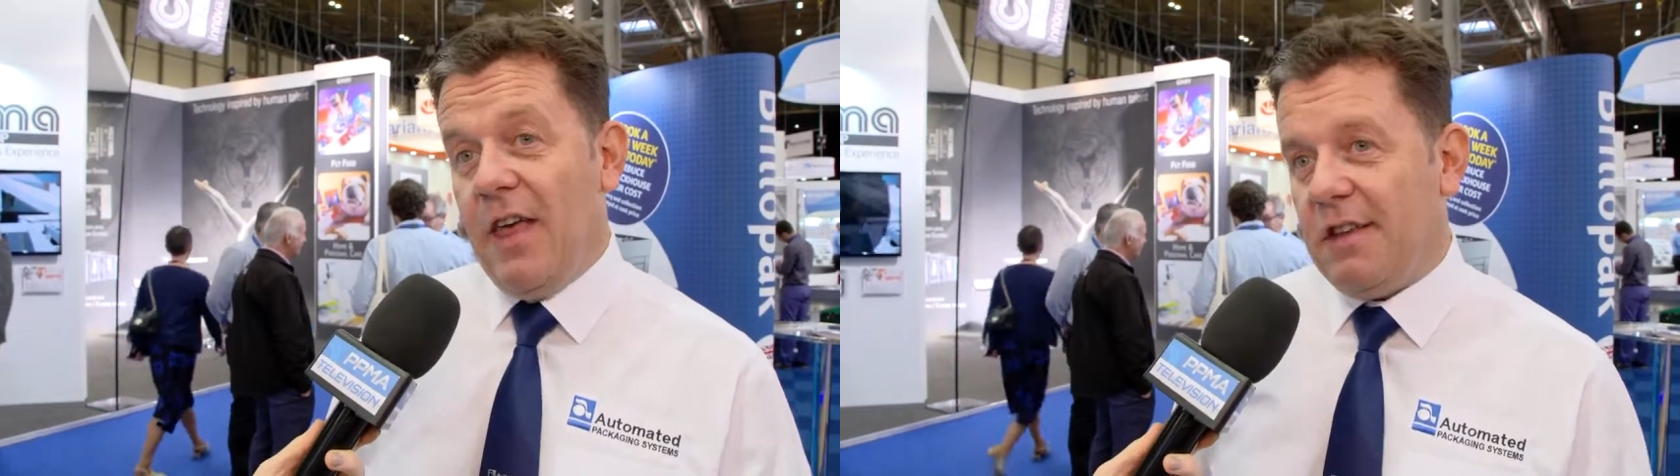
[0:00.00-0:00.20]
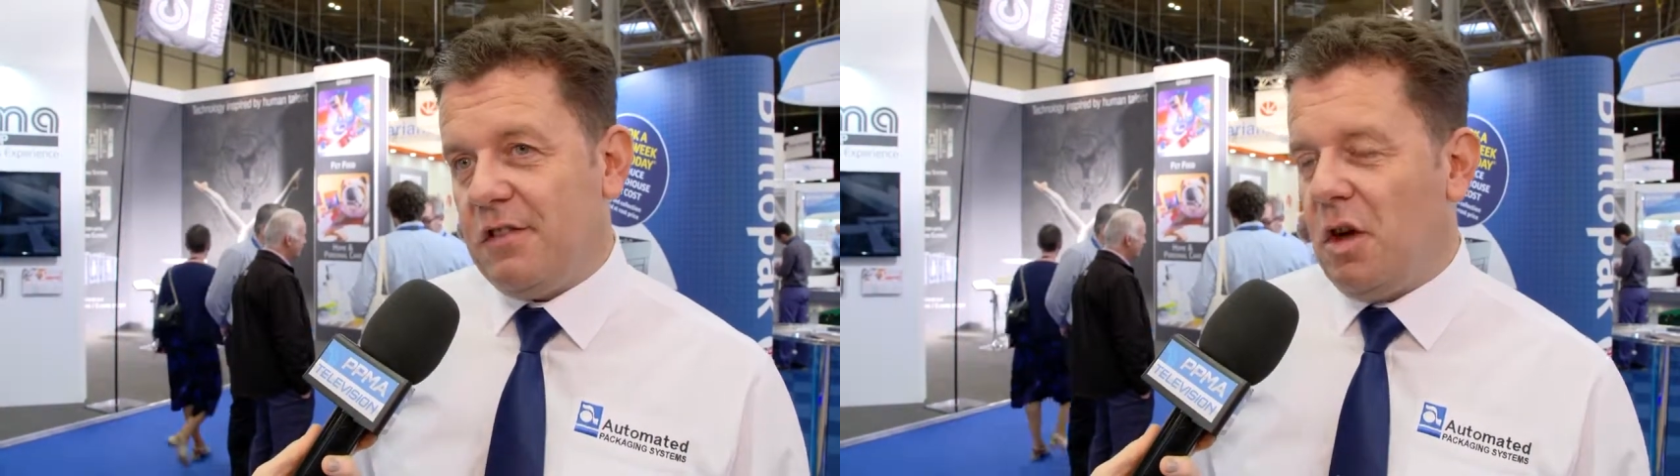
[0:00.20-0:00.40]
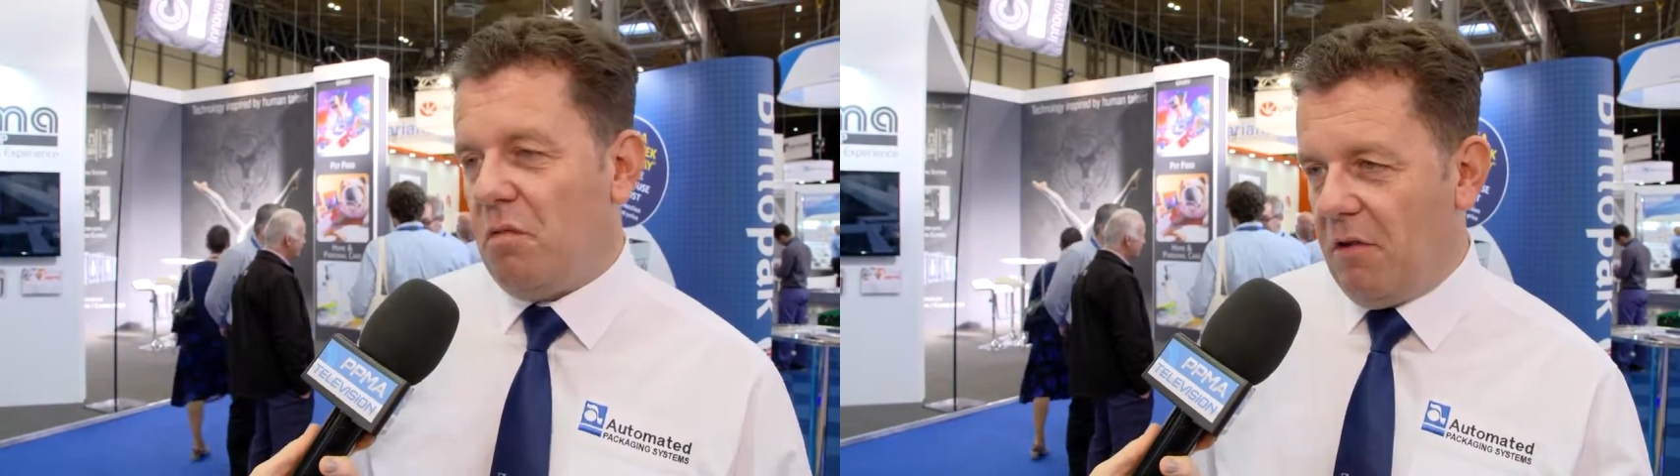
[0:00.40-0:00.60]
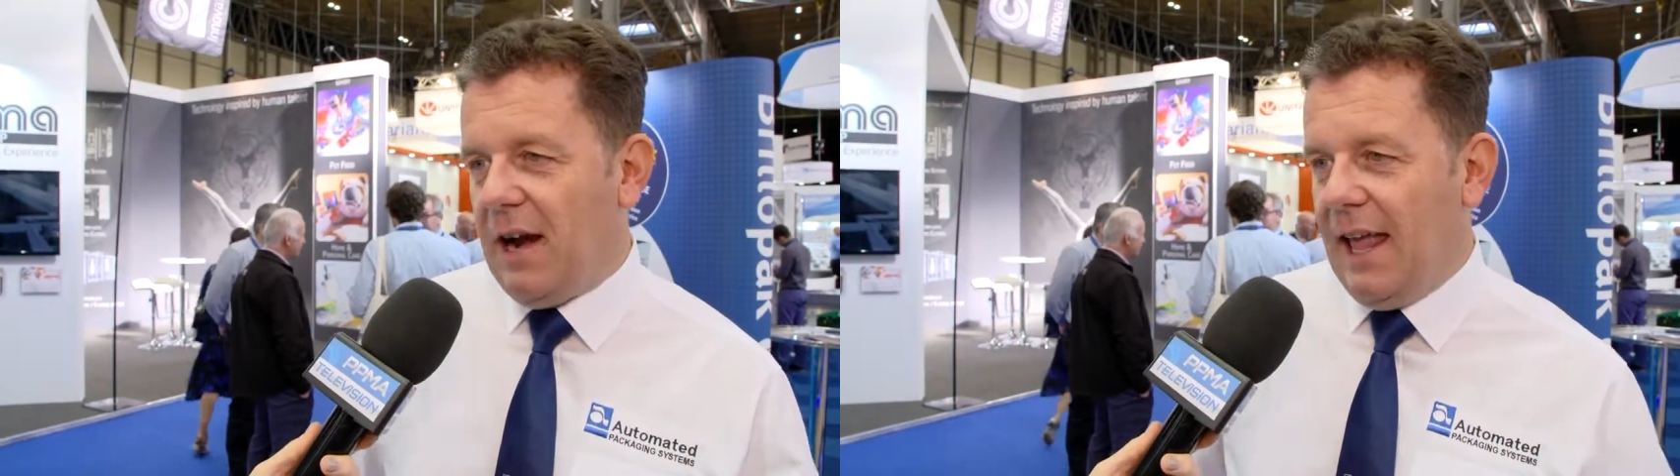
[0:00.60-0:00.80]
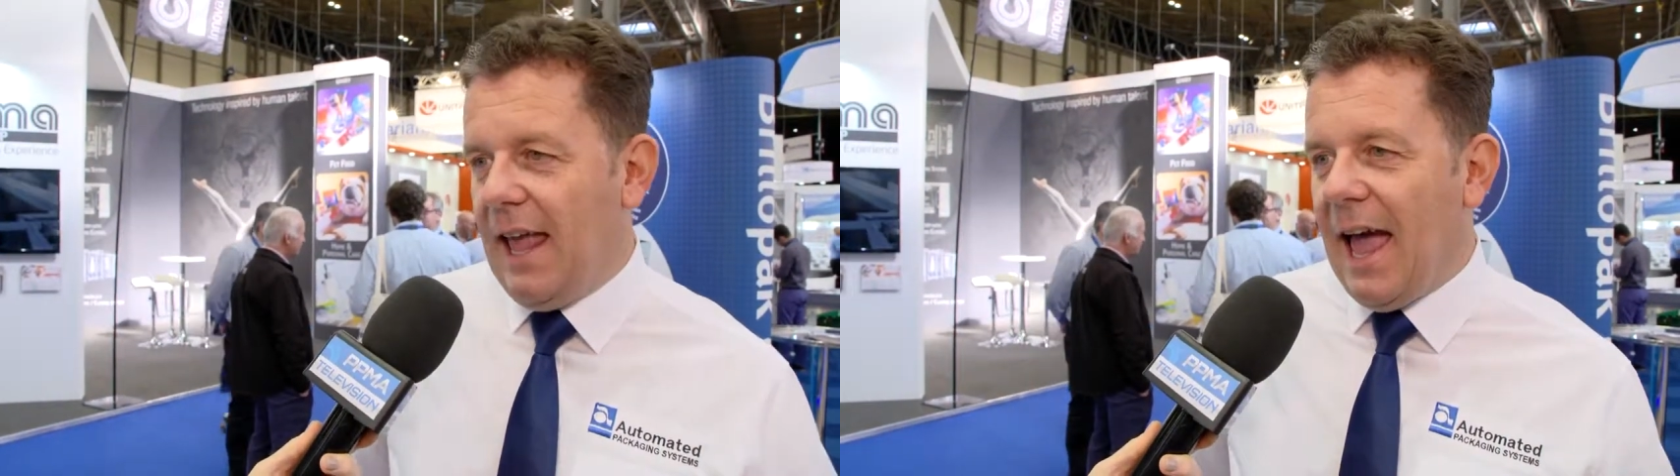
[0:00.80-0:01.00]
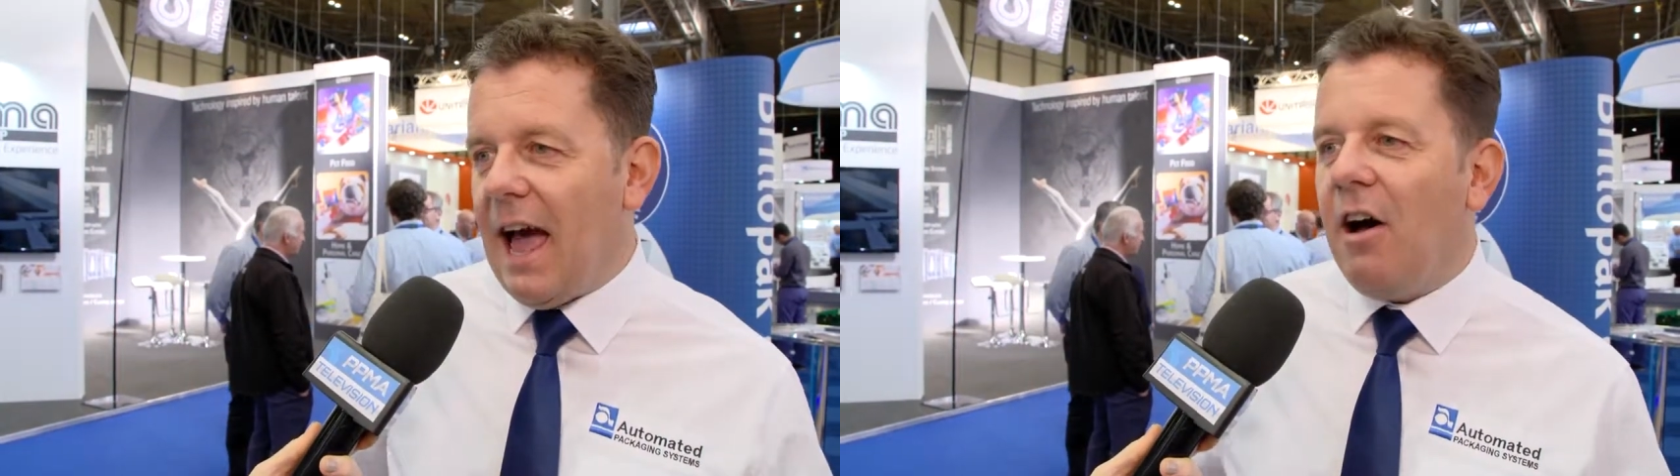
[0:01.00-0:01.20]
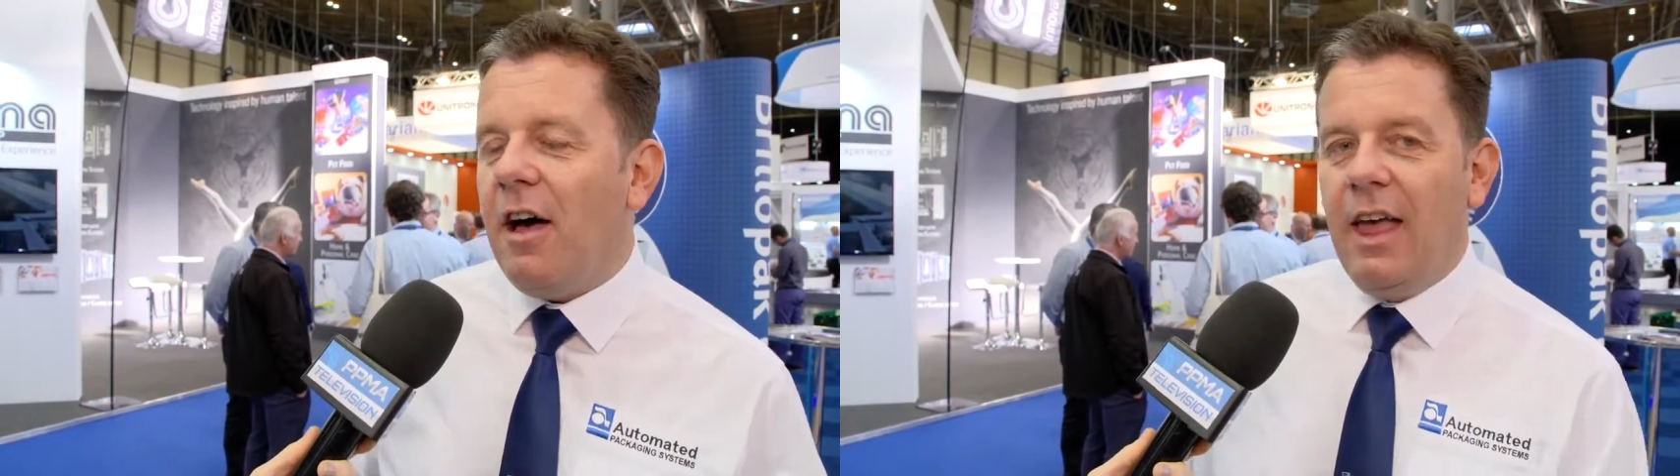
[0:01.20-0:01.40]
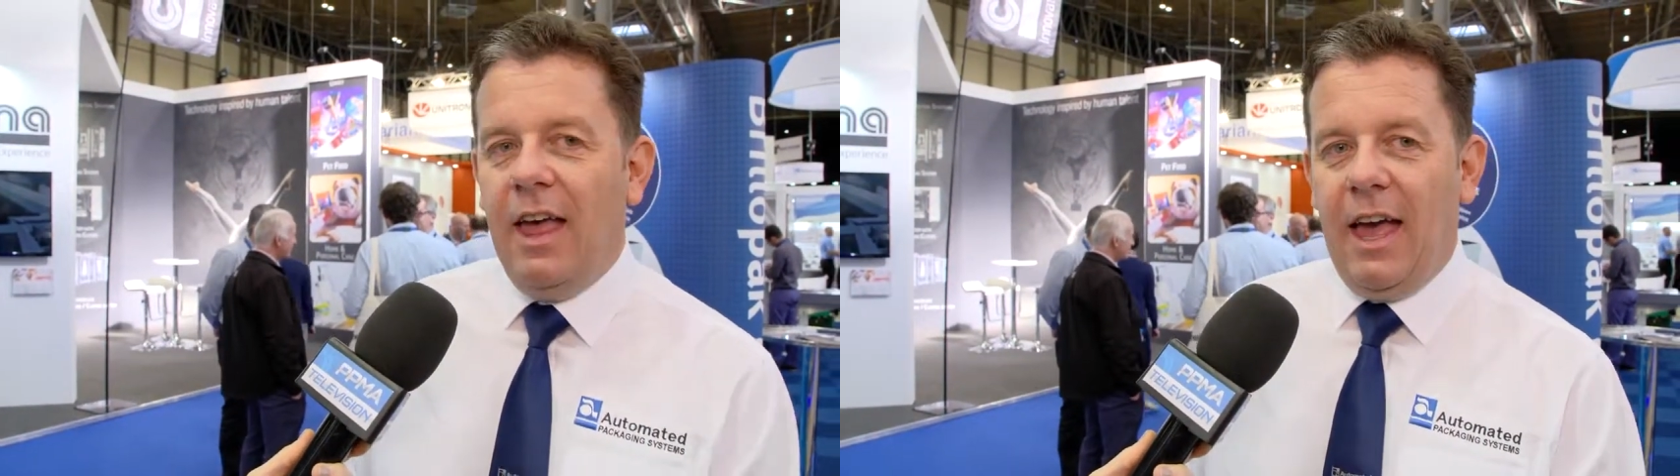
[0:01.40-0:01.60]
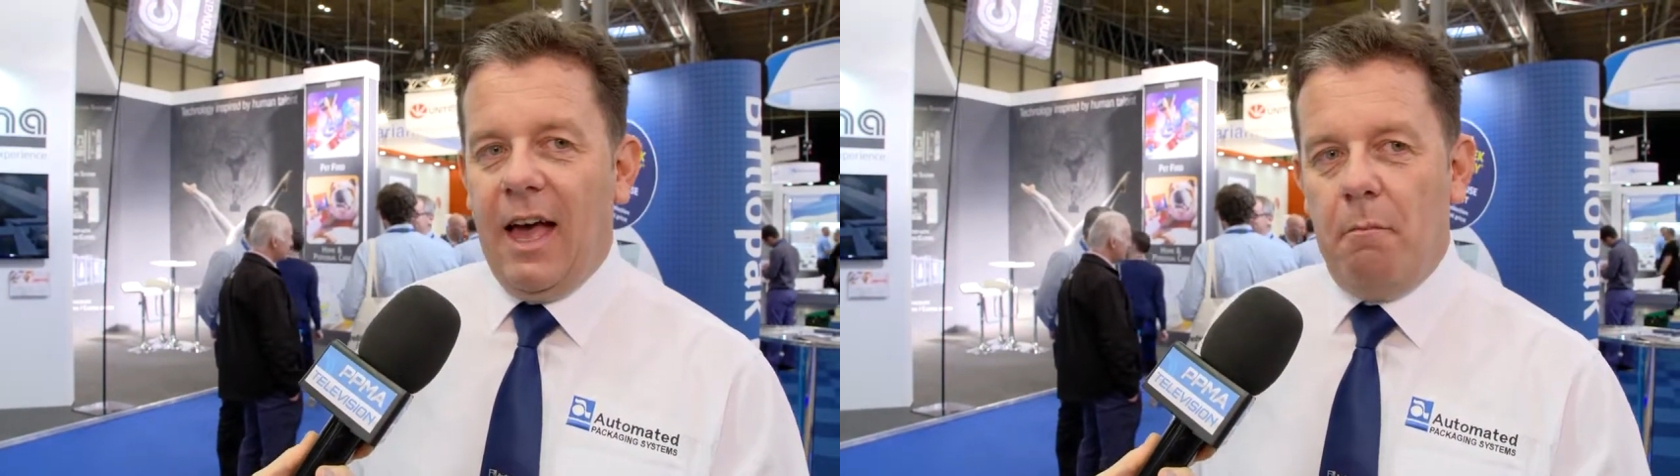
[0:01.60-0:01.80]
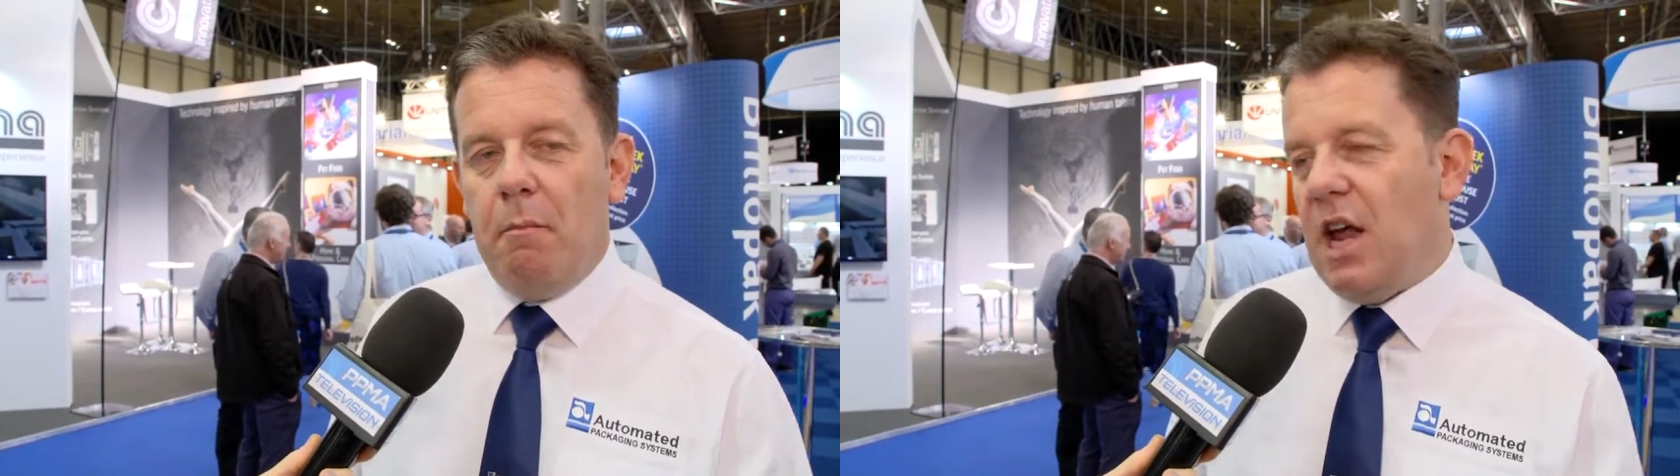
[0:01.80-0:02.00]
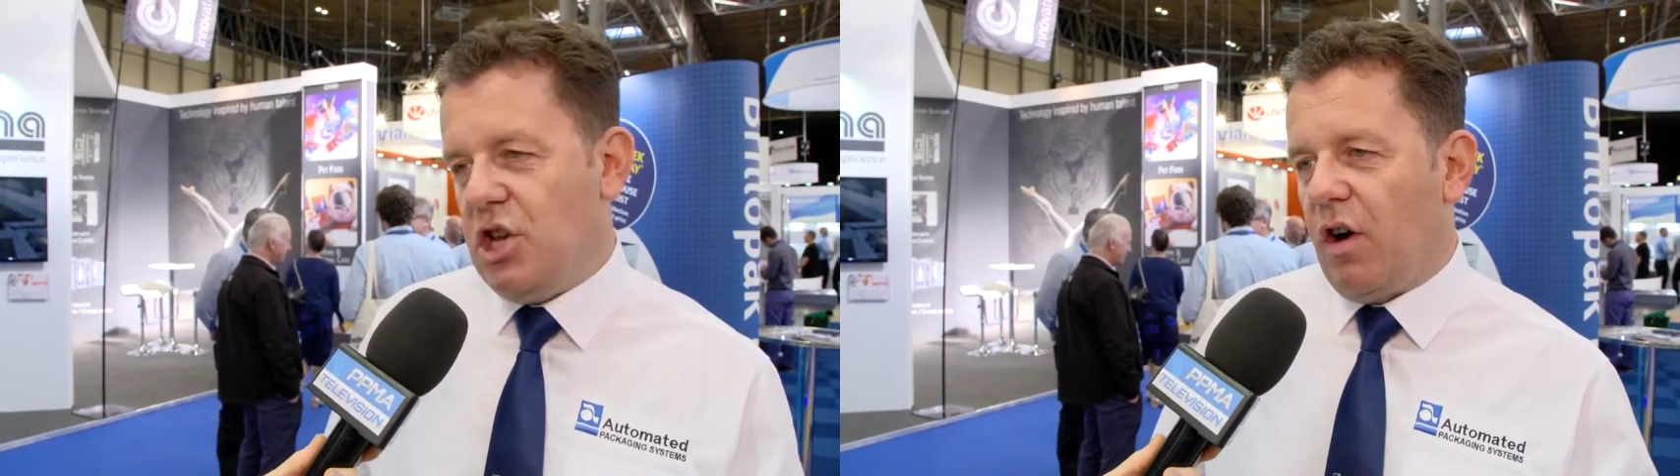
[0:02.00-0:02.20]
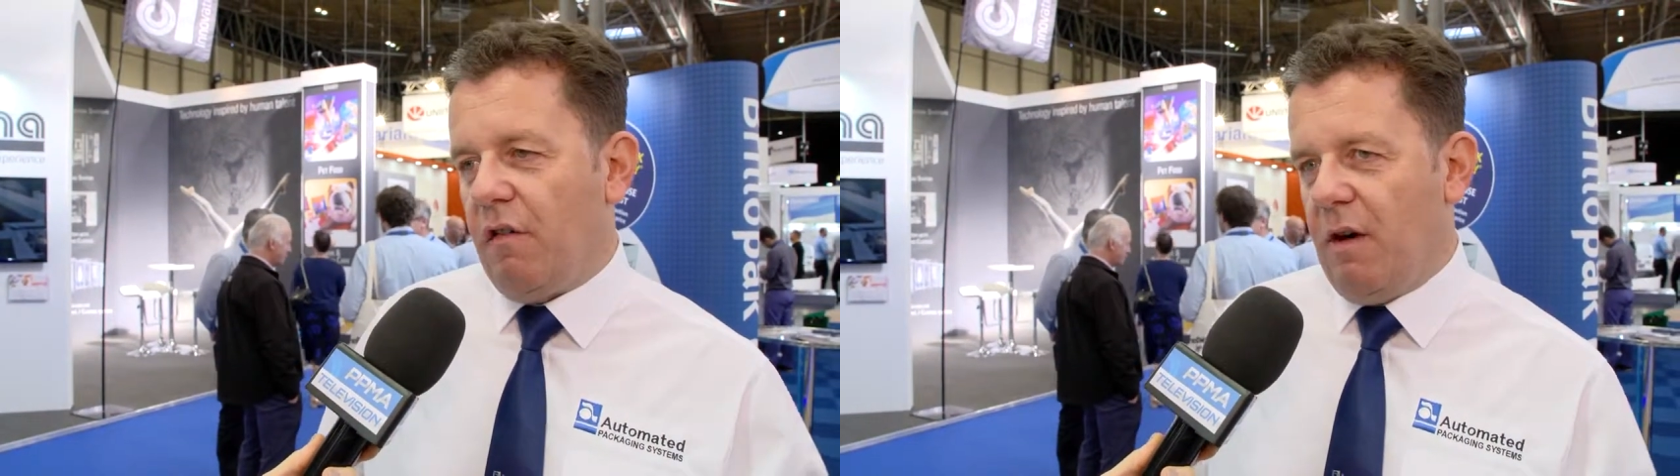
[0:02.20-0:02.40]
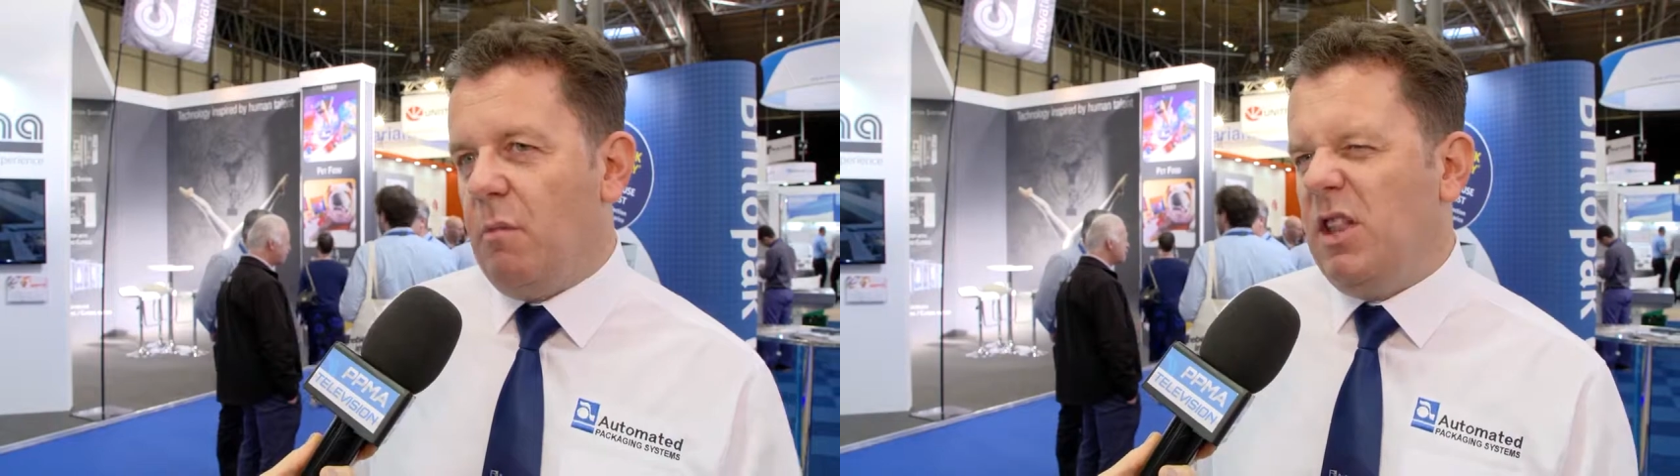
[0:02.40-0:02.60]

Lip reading: That's not really our major offering.